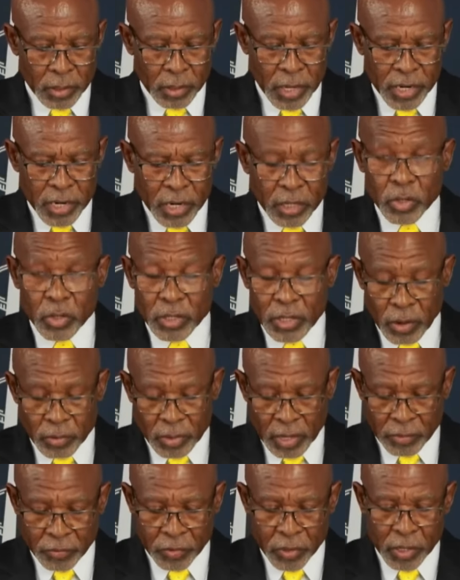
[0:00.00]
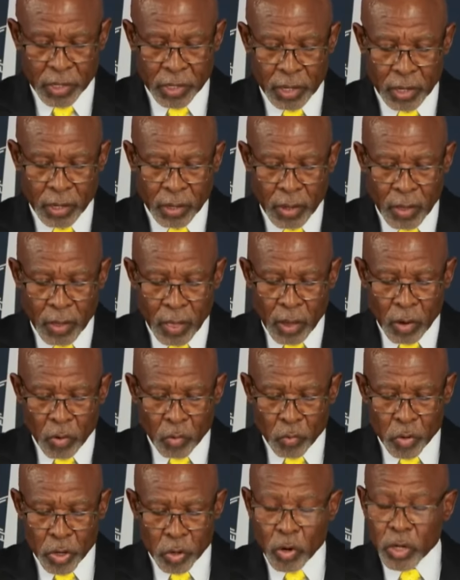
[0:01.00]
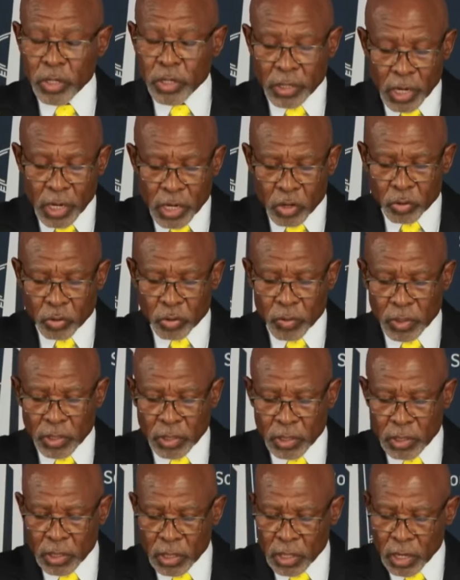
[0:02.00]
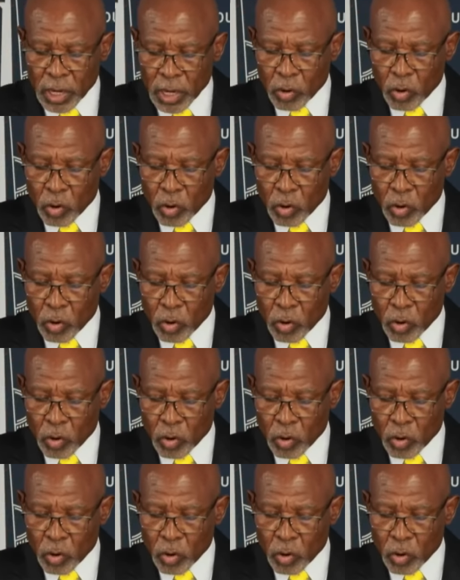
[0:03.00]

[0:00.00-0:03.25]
Turning to South Africa, we continue to see